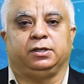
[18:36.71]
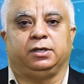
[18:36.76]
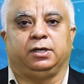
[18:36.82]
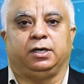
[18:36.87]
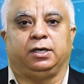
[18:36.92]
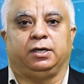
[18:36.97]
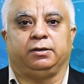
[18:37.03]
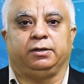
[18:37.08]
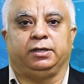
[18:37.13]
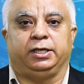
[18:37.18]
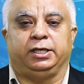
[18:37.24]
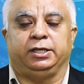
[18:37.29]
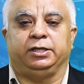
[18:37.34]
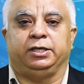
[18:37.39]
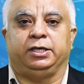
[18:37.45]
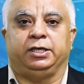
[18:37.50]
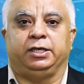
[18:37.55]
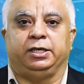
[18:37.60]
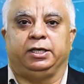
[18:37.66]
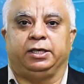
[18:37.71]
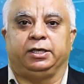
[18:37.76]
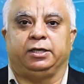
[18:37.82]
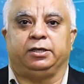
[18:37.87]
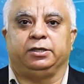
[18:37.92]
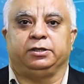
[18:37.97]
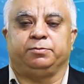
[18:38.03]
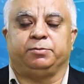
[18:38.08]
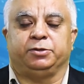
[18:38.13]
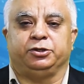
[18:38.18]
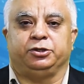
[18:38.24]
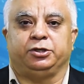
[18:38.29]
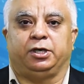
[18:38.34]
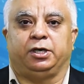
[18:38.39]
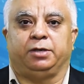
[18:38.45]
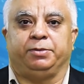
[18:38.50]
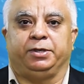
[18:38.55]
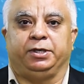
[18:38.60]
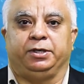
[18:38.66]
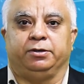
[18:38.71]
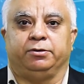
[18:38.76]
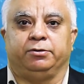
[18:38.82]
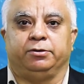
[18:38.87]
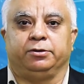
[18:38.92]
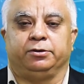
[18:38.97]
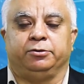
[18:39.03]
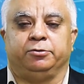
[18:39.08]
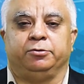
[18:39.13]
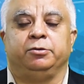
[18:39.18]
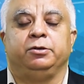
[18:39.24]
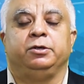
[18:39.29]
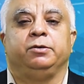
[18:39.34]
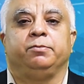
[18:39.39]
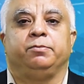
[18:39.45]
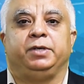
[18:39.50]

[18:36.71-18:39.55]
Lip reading: Hindi, English, Punjabi, Urdu.